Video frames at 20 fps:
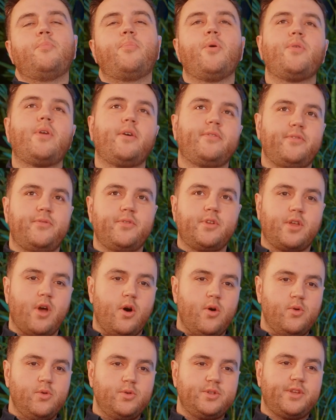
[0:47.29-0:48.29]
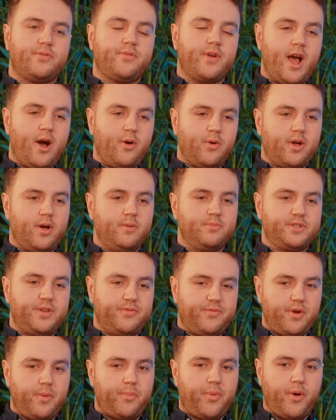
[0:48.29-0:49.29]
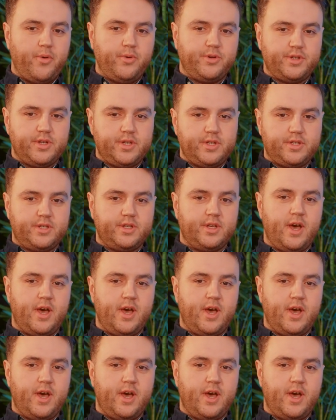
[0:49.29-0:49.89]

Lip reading: both have different goals, different outcomes, different approaches,